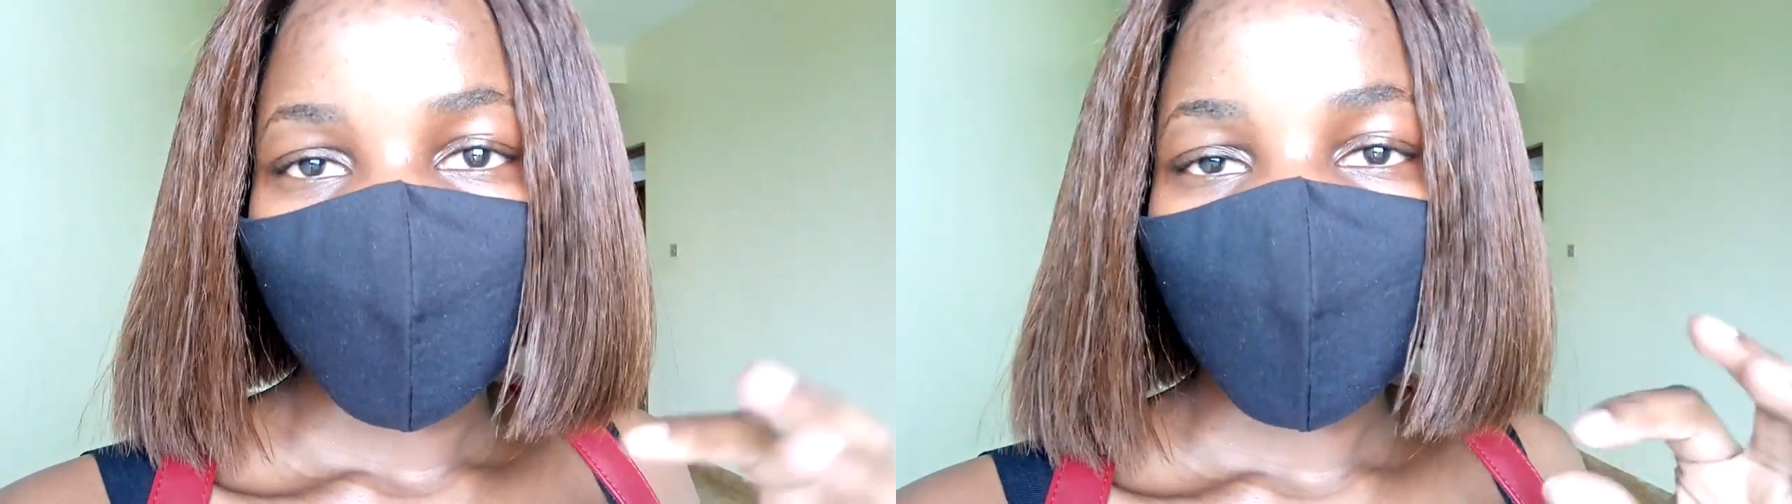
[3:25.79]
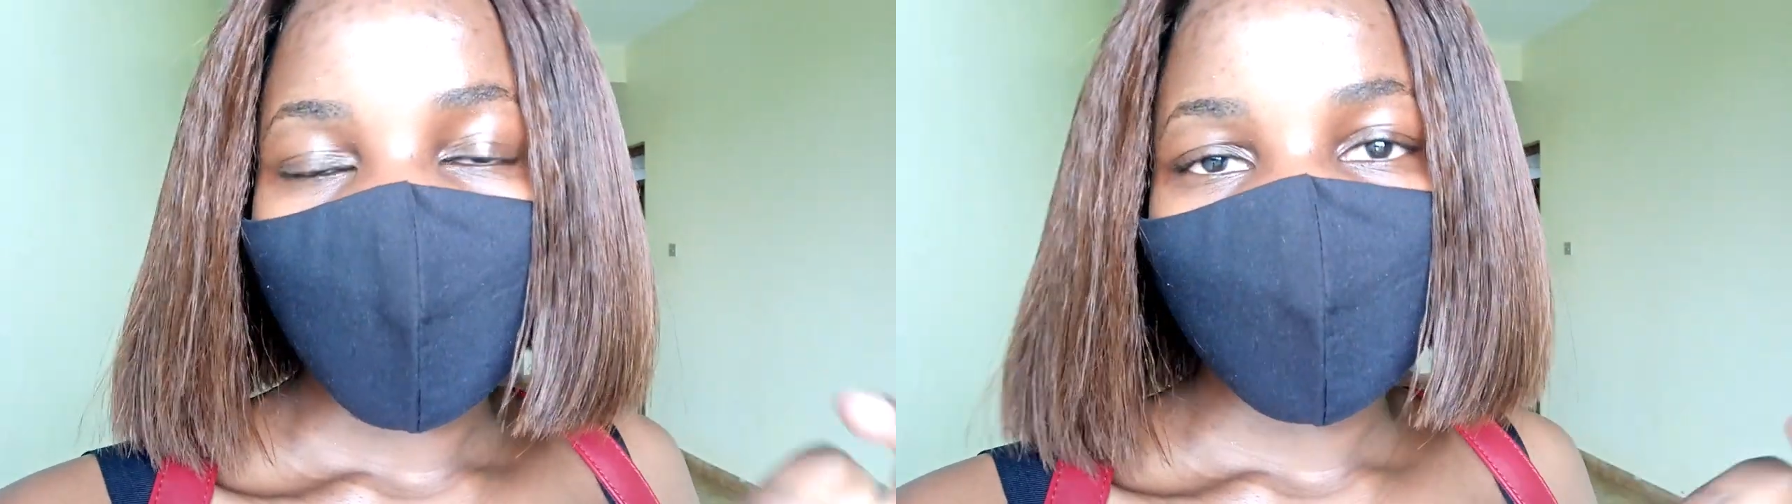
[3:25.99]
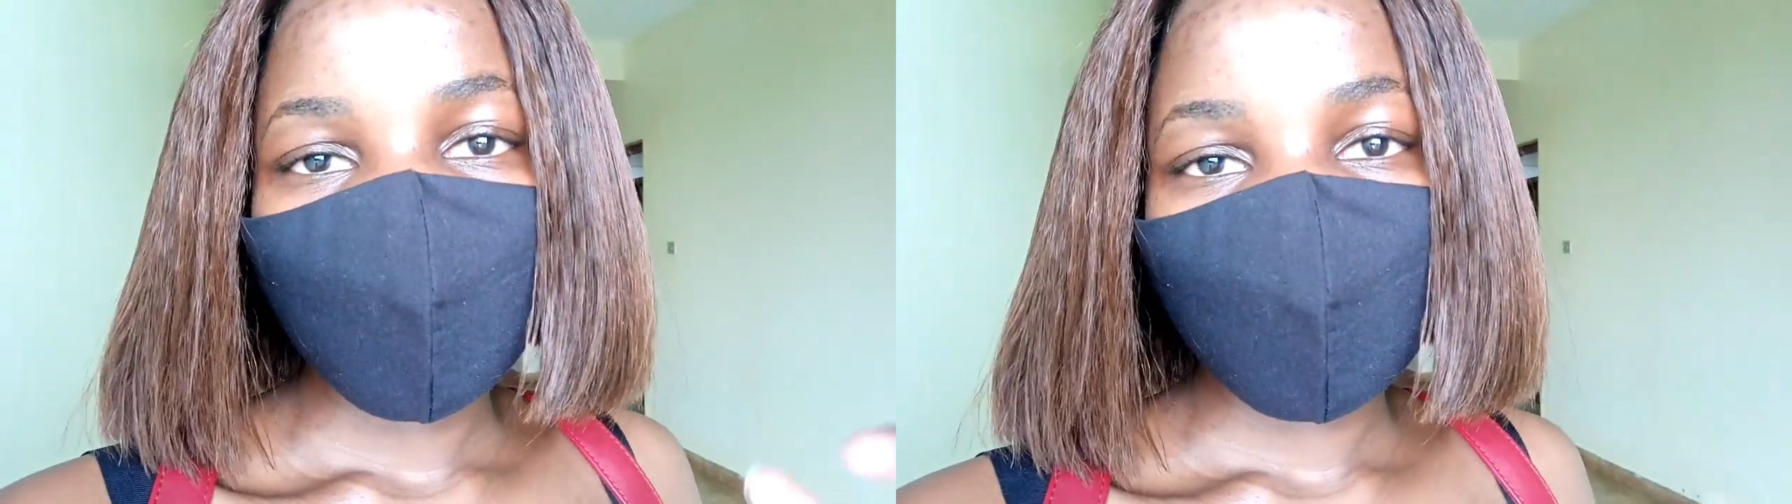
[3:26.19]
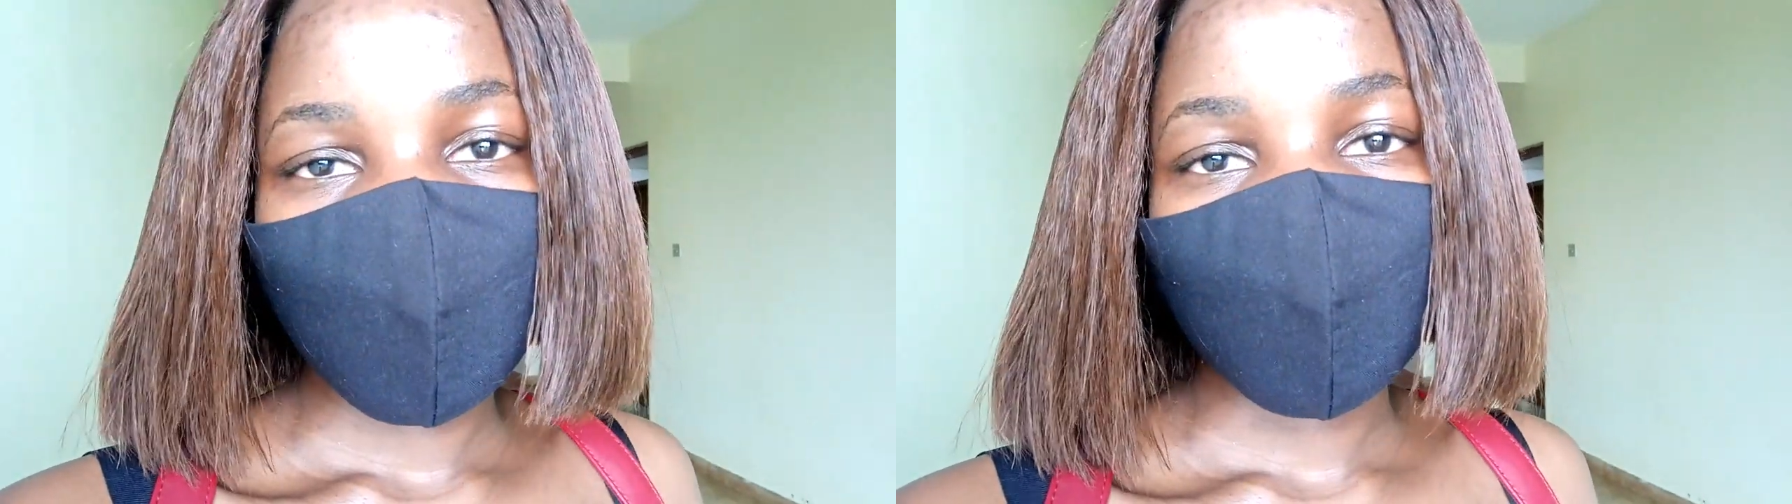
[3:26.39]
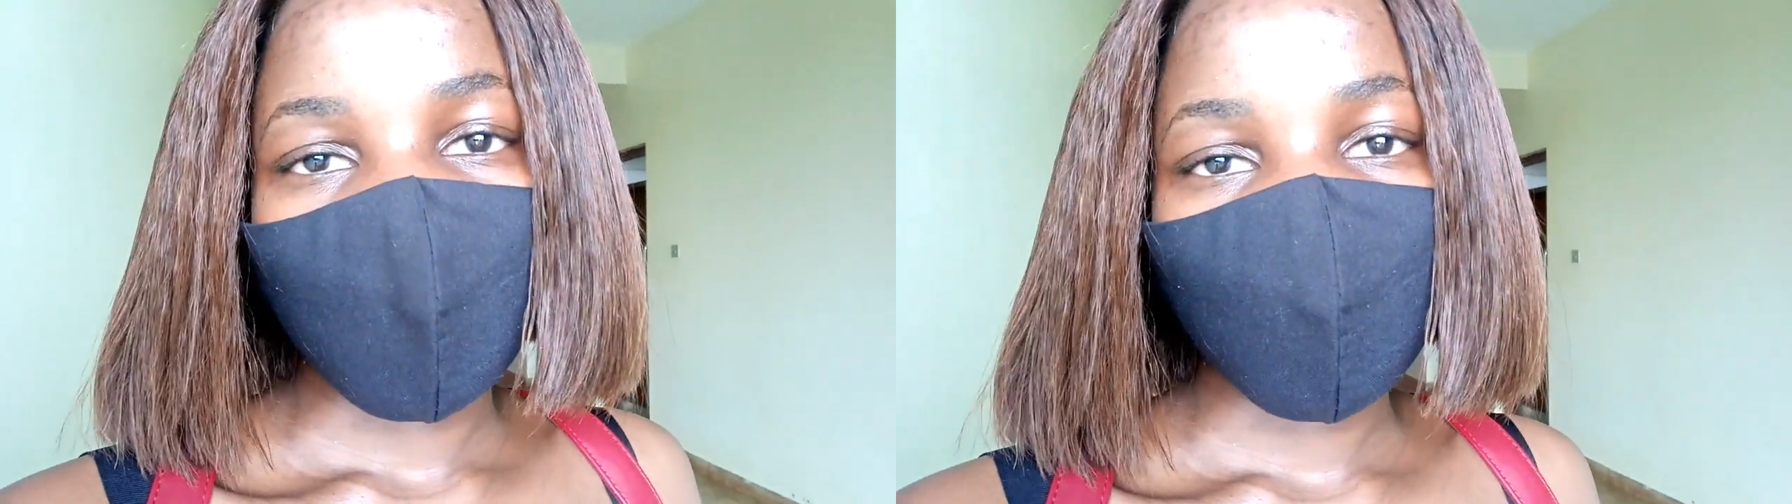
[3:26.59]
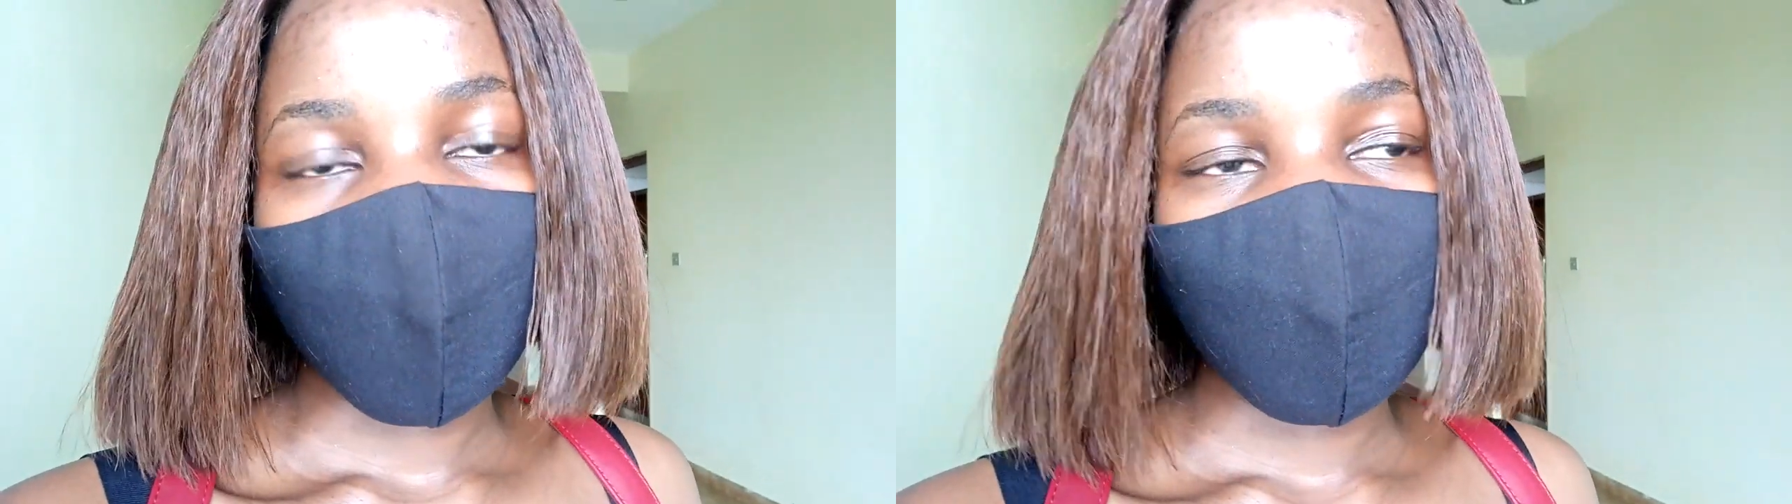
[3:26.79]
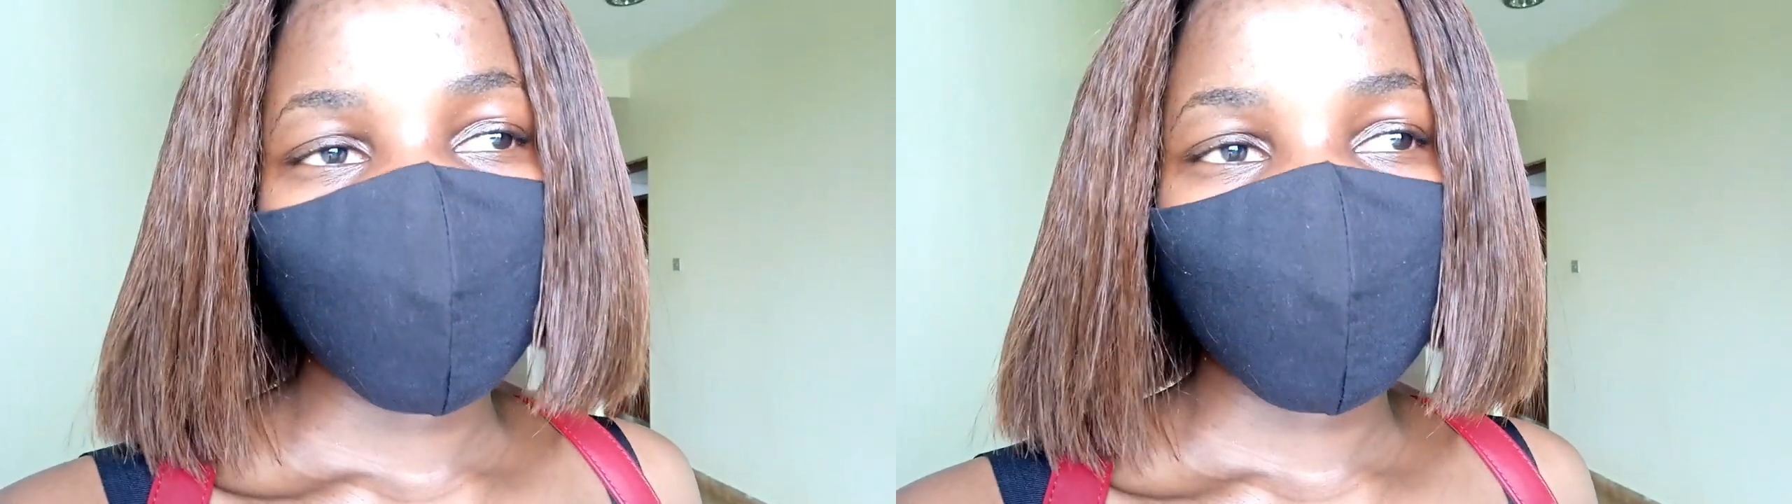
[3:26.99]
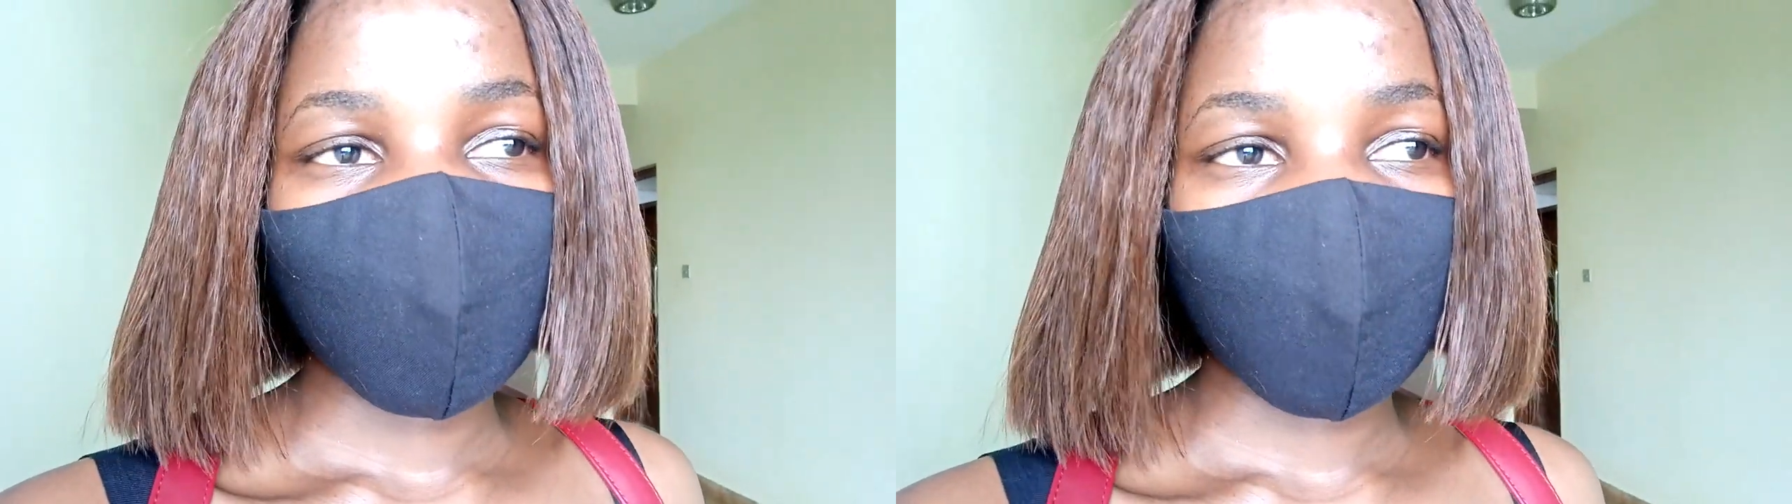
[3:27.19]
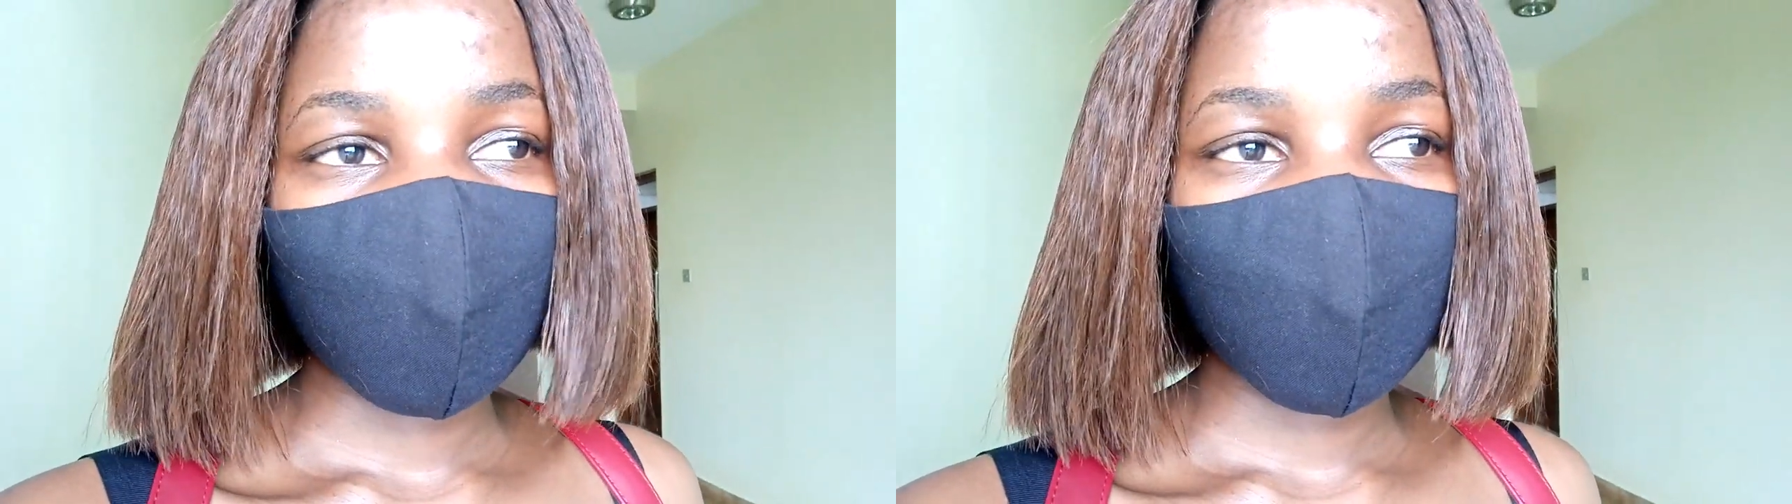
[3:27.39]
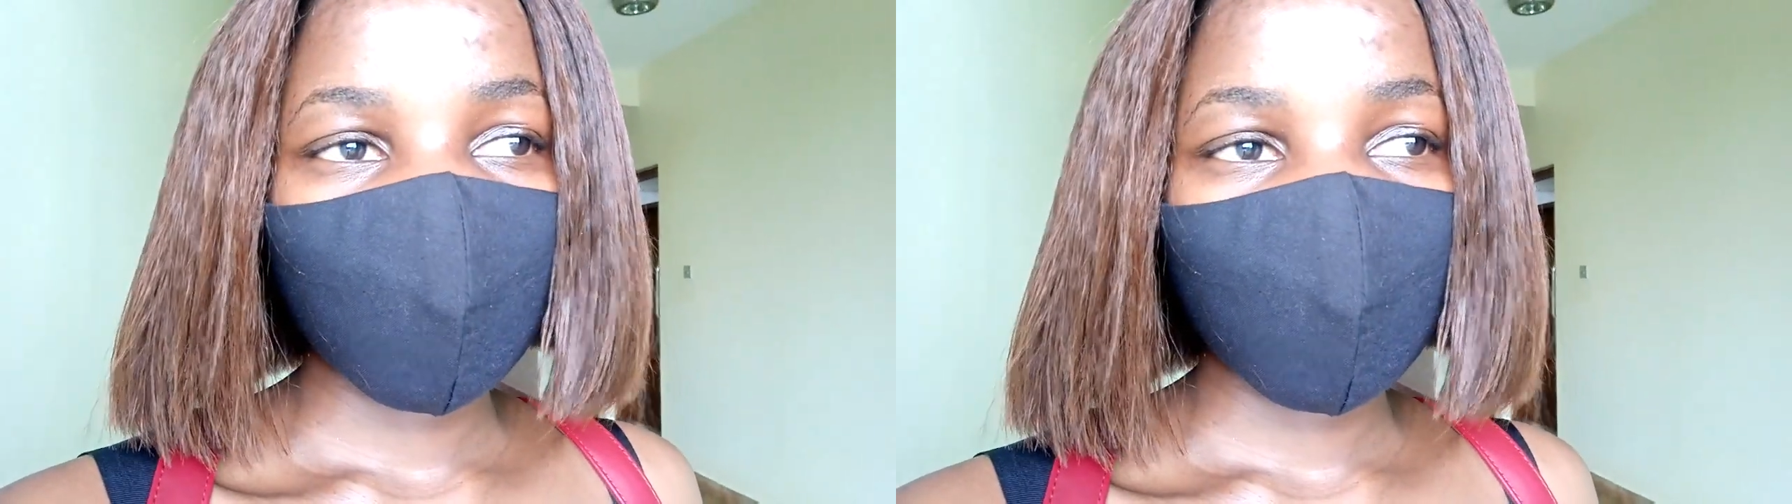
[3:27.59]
one little step I know I need to take